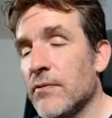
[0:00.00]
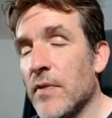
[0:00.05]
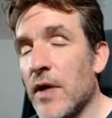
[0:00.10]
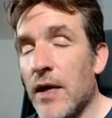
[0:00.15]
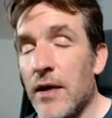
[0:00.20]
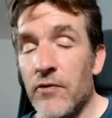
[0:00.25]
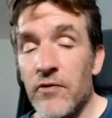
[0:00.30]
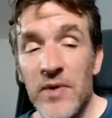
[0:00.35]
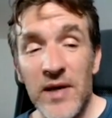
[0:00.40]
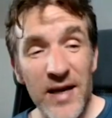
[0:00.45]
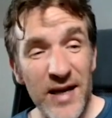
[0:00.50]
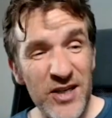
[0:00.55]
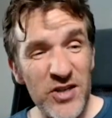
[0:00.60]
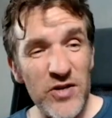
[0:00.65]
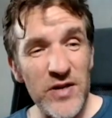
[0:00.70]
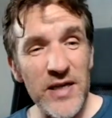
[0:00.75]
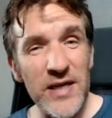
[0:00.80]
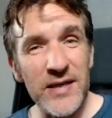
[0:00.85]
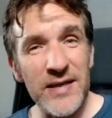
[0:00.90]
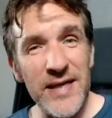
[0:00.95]
And we
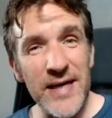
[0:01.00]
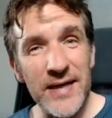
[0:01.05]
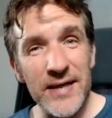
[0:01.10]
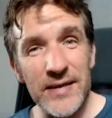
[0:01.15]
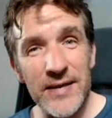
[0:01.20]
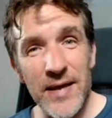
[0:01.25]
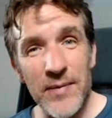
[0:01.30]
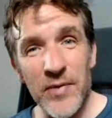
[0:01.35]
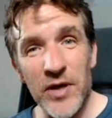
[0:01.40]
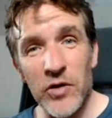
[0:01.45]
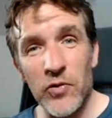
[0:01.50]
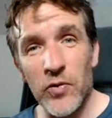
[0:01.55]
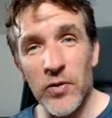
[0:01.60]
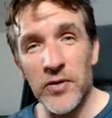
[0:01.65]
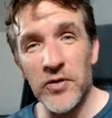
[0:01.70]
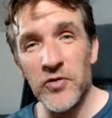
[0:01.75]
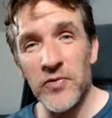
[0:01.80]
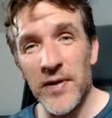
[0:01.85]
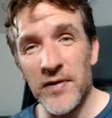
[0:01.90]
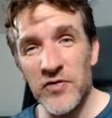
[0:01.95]
actually, in the academic
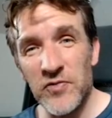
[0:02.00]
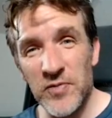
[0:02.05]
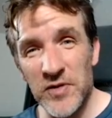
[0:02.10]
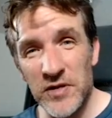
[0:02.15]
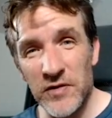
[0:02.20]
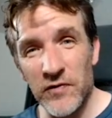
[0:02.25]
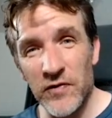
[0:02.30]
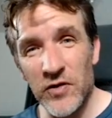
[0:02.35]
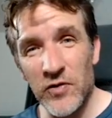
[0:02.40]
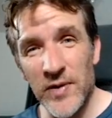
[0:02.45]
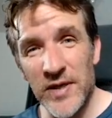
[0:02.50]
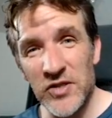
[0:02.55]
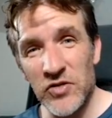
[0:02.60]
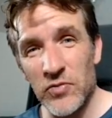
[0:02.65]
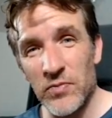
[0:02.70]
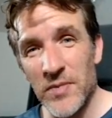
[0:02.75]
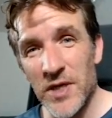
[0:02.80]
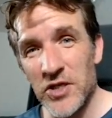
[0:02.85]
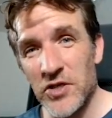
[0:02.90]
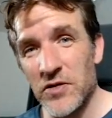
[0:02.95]
world, we have specific ways to
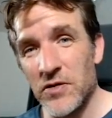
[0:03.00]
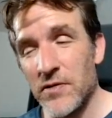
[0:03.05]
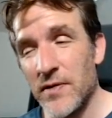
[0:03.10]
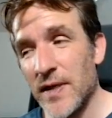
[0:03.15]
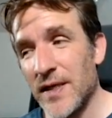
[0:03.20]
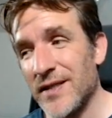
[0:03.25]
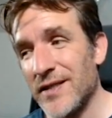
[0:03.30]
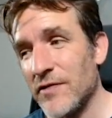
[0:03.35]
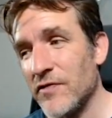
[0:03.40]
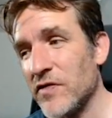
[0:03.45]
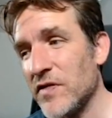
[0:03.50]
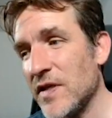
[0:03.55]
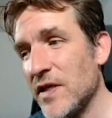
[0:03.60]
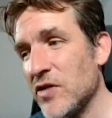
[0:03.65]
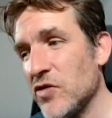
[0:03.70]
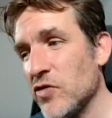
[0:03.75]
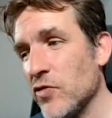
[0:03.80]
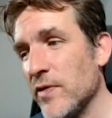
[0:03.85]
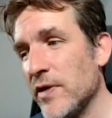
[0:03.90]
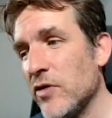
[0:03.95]
measure creativity.
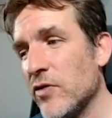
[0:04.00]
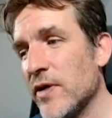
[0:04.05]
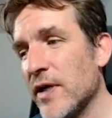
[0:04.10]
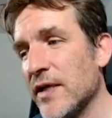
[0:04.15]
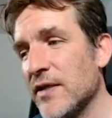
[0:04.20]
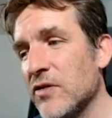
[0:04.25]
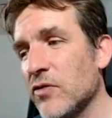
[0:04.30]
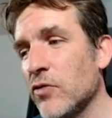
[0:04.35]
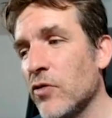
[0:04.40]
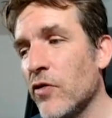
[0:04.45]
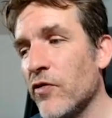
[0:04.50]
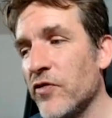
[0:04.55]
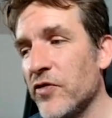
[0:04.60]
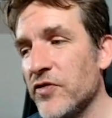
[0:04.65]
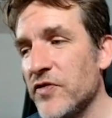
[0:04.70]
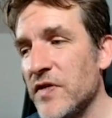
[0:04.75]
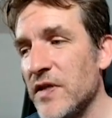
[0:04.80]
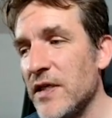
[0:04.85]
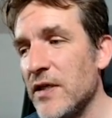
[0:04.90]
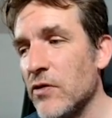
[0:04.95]
So we look at
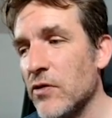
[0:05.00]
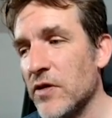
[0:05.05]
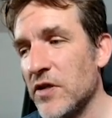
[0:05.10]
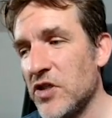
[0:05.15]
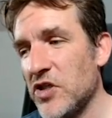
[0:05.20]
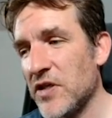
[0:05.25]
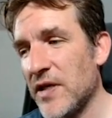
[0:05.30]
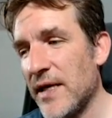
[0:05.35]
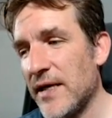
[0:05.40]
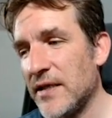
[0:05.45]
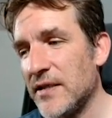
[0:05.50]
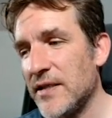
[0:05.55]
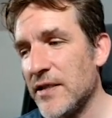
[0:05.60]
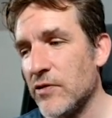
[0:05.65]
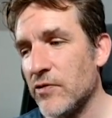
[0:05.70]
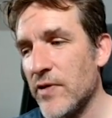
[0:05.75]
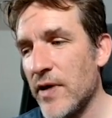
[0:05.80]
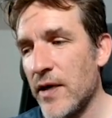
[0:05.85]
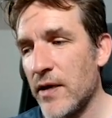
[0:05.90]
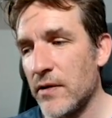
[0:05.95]
novelty, originality,
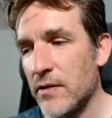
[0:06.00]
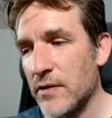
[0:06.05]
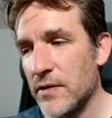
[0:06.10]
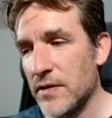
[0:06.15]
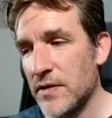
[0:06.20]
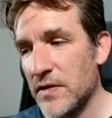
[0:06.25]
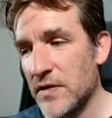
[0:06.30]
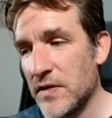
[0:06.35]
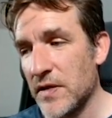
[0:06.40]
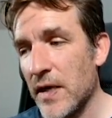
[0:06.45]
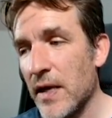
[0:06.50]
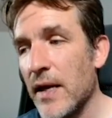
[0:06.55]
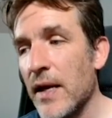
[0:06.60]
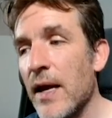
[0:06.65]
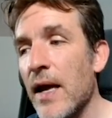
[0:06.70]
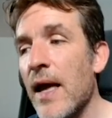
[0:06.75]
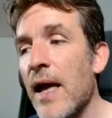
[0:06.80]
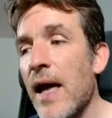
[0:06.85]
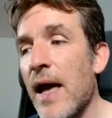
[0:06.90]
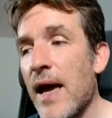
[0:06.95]
rareness.
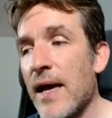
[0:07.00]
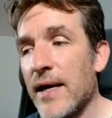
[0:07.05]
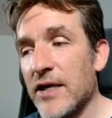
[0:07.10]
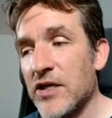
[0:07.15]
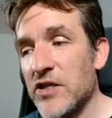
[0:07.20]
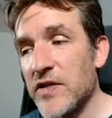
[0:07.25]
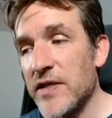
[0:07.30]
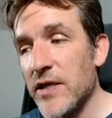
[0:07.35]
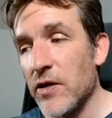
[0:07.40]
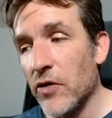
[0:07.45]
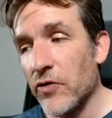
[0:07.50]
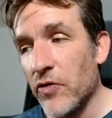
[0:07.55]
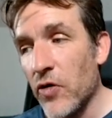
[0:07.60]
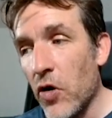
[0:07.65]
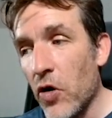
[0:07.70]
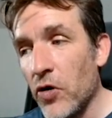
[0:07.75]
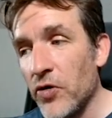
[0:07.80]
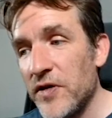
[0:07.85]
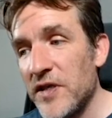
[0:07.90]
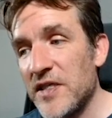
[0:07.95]
And actually on
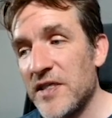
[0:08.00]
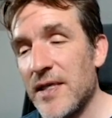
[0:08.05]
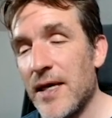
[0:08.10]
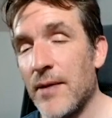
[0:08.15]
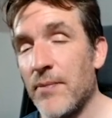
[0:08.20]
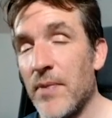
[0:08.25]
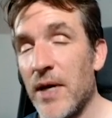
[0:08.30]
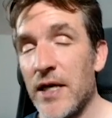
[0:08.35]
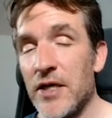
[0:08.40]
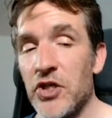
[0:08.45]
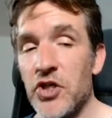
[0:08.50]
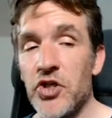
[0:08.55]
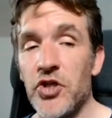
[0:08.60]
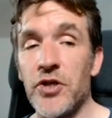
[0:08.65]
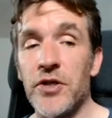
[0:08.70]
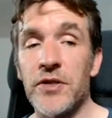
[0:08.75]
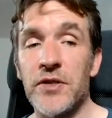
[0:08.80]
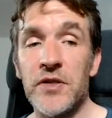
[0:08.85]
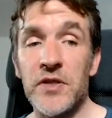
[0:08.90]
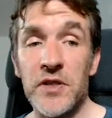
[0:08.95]
all these
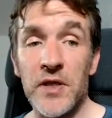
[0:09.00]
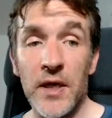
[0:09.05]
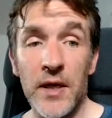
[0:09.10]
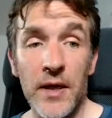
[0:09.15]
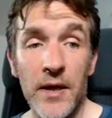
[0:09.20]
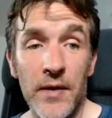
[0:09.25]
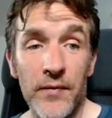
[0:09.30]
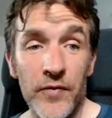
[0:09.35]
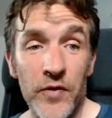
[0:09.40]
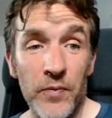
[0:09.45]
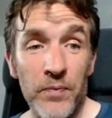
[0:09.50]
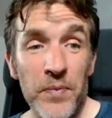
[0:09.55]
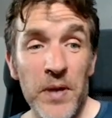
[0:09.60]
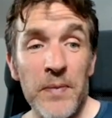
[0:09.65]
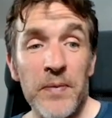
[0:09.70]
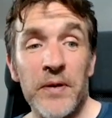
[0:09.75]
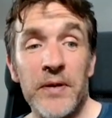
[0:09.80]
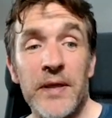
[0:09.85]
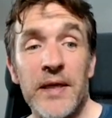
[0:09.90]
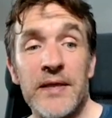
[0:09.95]
dimensions, the
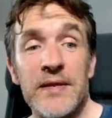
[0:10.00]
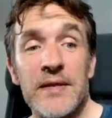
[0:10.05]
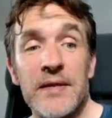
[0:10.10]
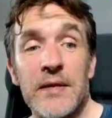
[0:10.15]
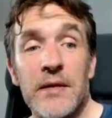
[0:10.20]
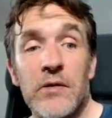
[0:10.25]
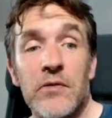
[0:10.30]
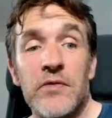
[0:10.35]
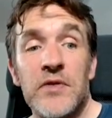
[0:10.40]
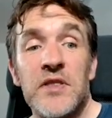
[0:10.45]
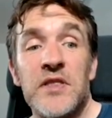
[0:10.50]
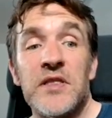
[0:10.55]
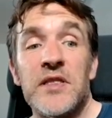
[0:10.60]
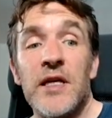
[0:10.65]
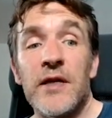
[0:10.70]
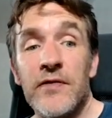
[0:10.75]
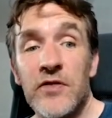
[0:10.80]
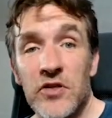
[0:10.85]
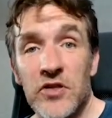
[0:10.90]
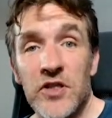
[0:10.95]
people that
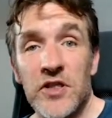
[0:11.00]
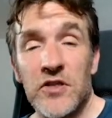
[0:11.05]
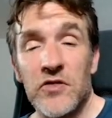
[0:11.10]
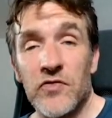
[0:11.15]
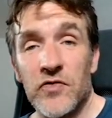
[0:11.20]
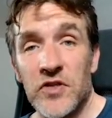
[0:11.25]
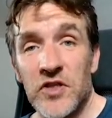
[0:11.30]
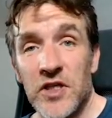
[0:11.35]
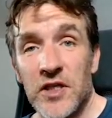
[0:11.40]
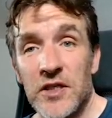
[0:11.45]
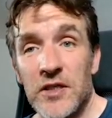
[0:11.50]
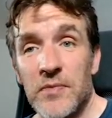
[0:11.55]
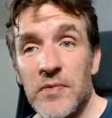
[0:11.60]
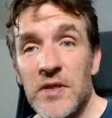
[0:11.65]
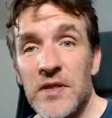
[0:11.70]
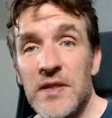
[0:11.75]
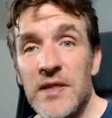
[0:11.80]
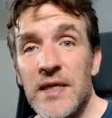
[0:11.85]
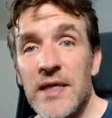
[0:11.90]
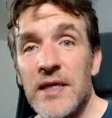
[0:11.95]
received suggestions from
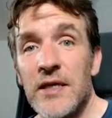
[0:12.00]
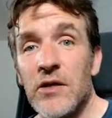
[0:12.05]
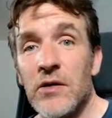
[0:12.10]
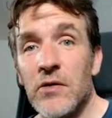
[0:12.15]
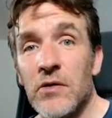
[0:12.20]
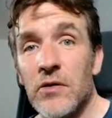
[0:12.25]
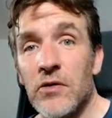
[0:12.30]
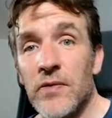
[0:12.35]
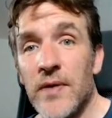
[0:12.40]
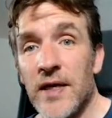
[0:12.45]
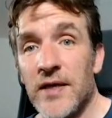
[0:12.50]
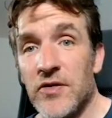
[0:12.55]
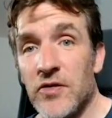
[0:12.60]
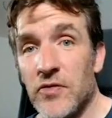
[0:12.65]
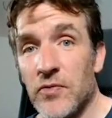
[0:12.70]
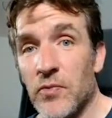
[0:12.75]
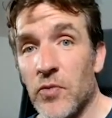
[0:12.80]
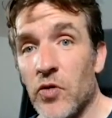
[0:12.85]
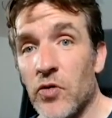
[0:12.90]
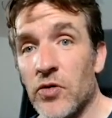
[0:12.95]
ChatGPT created
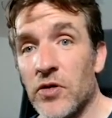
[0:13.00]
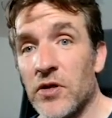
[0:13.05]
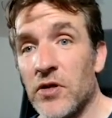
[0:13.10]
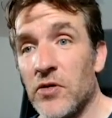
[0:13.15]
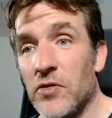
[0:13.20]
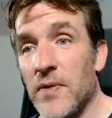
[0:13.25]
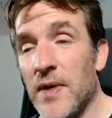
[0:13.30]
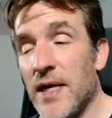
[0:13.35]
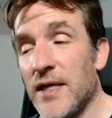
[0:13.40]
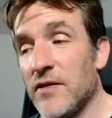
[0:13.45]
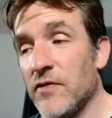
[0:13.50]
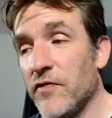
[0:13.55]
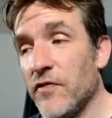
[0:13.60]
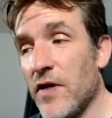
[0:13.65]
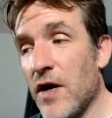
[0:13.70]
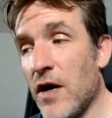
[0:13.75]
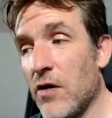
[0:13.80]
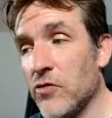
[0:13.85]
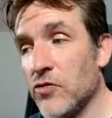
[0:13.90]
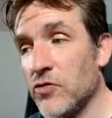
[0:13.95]
more creative
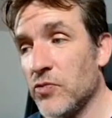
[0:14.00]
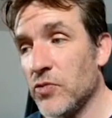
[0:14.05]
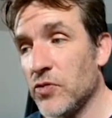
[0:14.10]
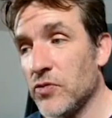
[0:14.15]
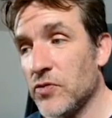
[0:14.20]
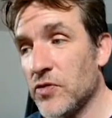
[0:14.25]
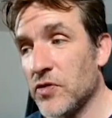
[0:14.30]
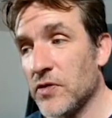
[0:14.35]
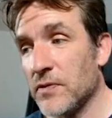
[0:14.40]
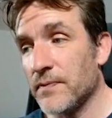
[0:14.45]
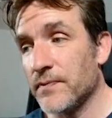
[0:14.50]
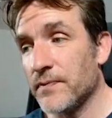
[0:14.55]
output.